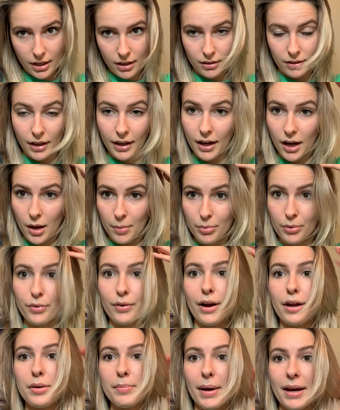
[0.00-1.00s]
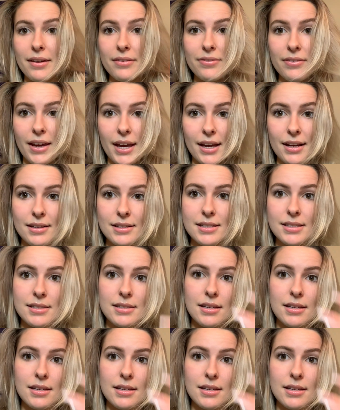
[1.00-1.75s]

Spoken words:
like up around my face.